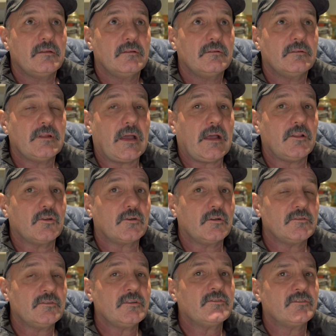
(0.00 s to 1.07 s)
No,
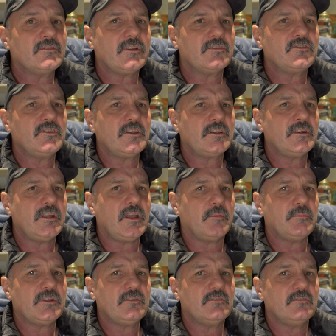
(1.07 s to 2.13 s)
look, just check it out,
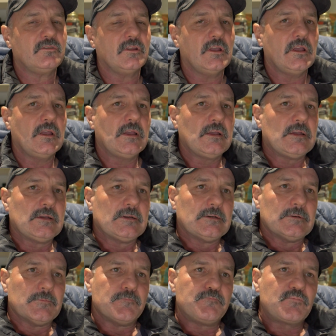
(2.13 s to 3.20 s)
because
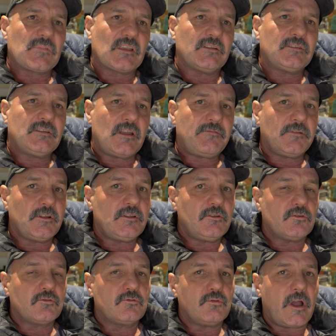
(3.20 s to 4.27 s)
definitely
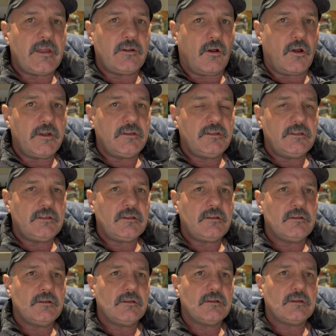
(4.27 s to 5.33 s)
great idea.
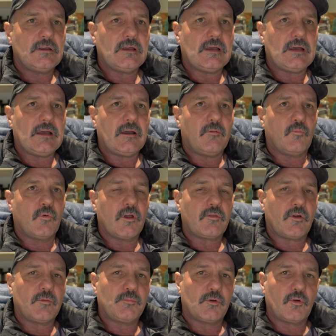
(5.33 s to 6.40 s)
Whether
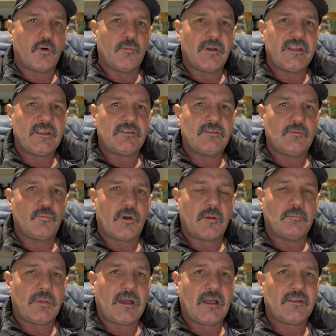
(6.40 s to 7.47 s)
I put all my eggs in one
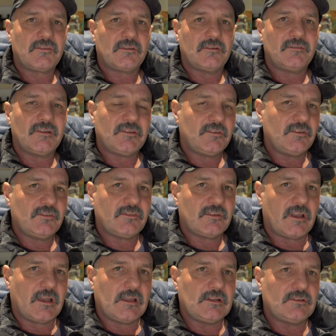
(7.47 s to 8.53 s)
basket at this
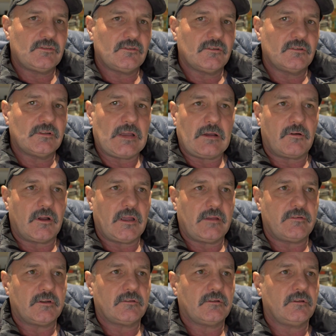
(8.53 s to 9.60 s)
stage, no, I
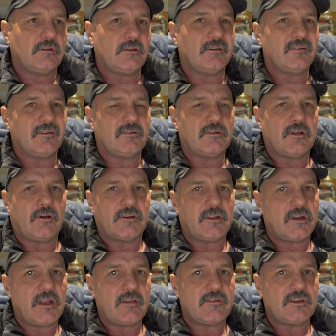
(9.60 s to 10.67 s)
haven't, and I
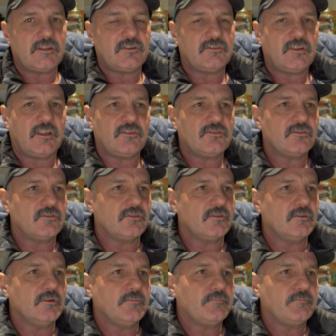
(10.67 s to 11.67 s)
don't have any intention to.